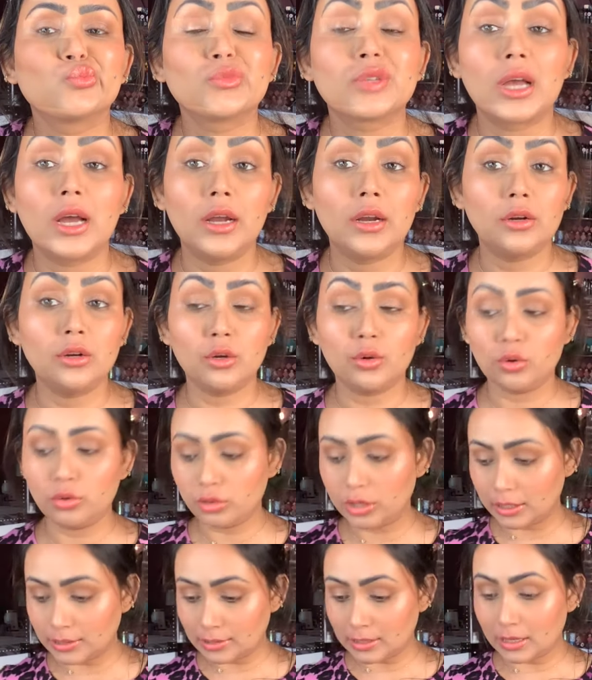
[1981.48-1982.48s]
I don't know who
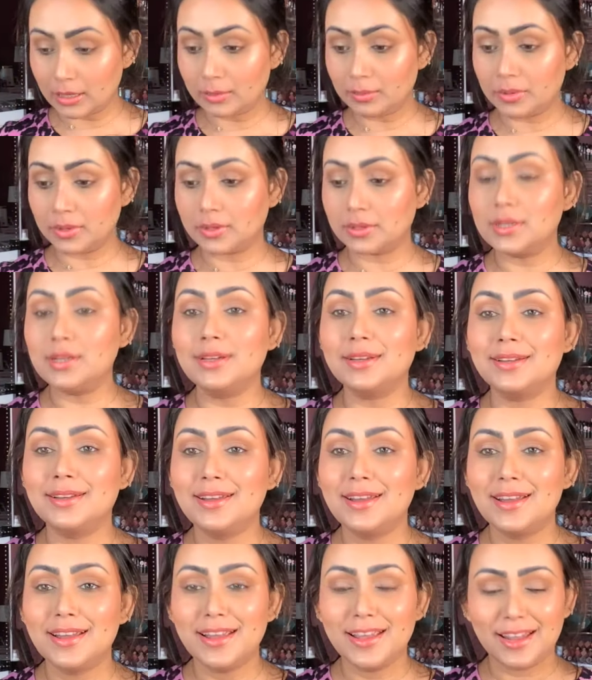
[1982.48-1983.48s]
does that, but
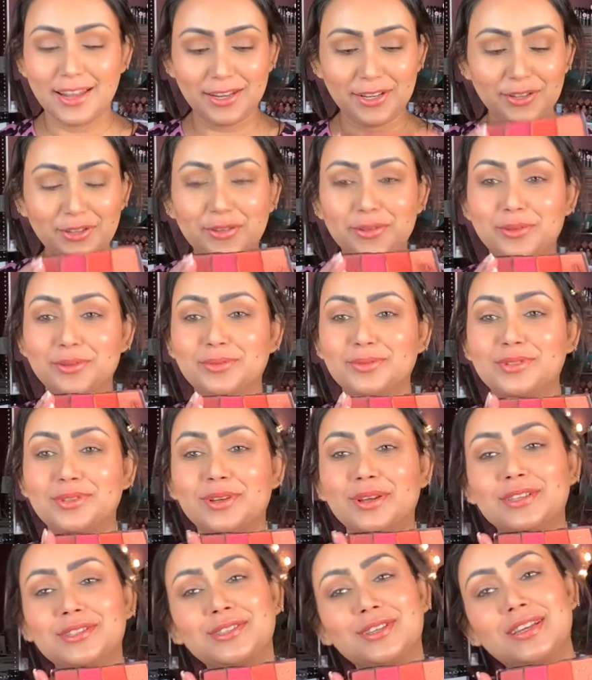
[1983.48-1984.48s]
anywho, so
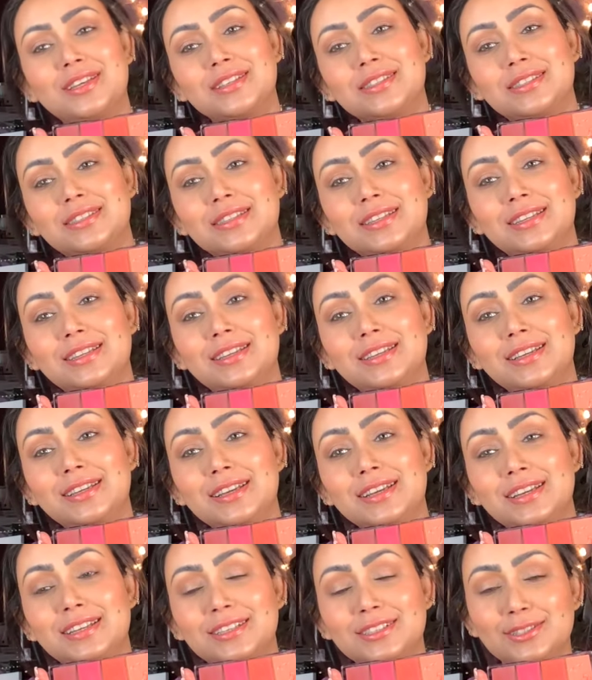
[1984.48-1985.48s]
as you can see,
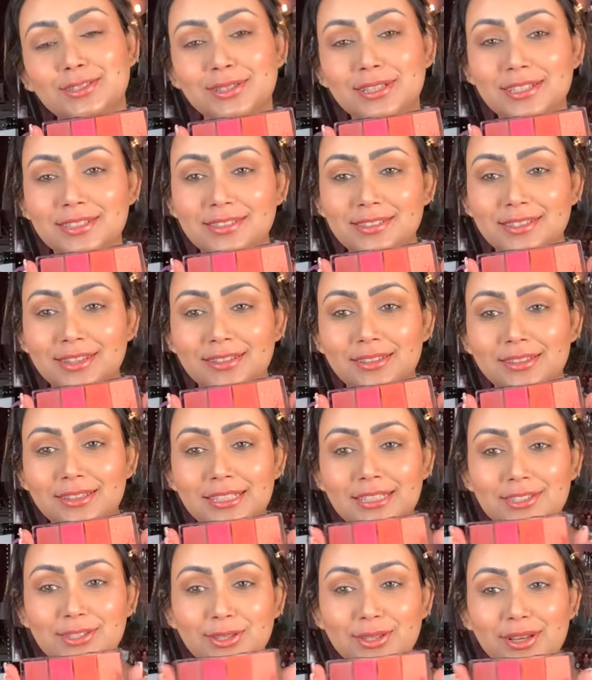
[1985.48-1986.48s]
so
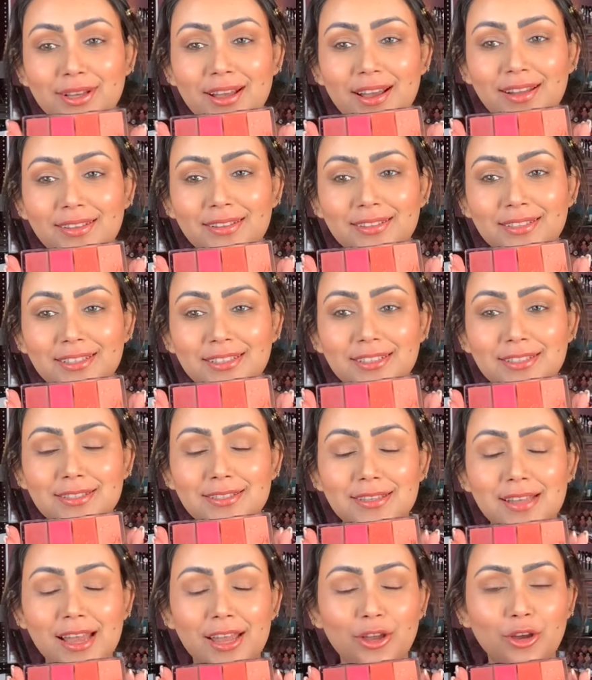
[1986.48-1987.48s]
these are the colors.
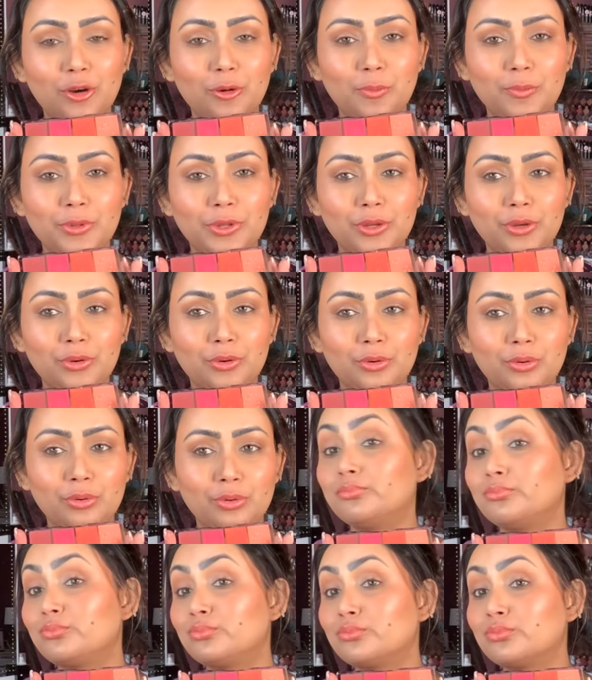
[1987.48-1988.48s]
I hope you
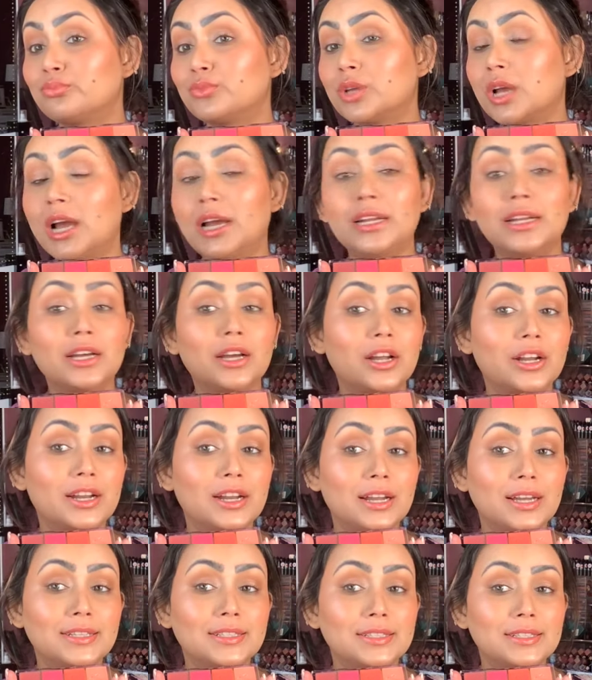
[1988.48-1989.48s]
kind of got an
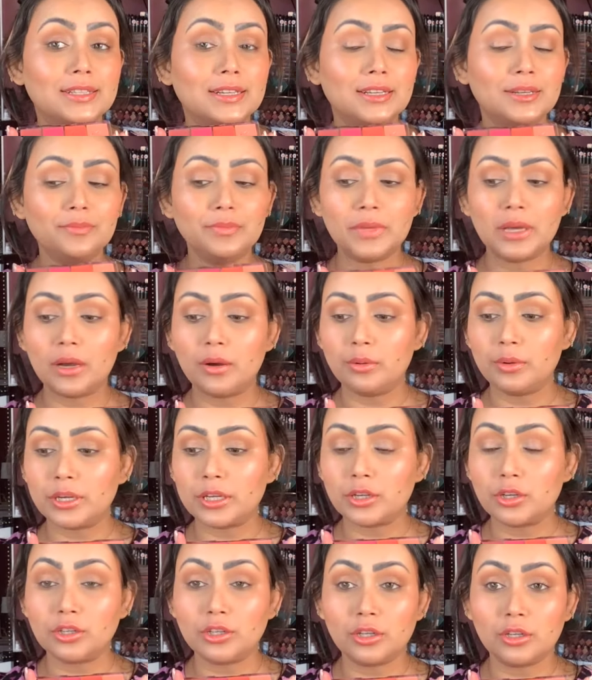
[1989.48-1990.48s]
idea how it
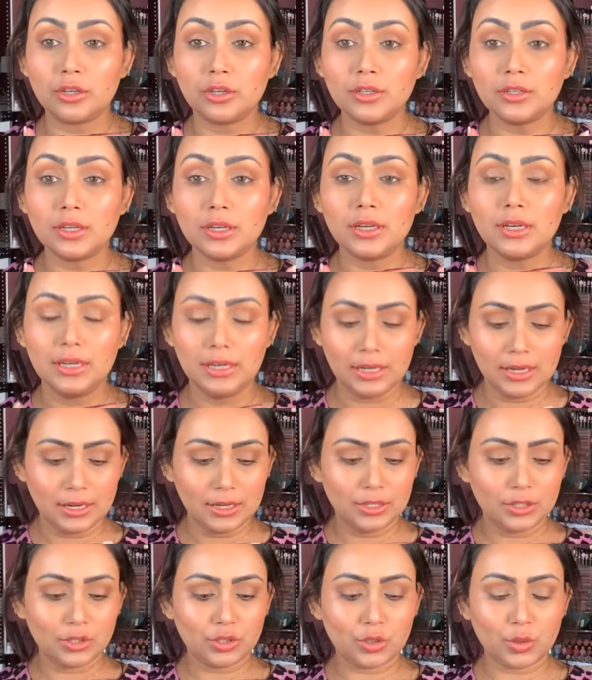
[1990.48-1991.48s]
could look.
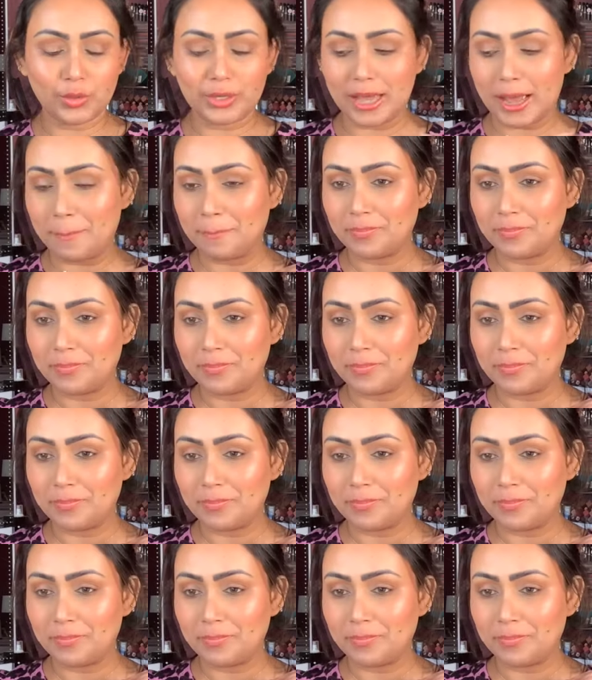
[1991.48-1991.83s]
So yeah.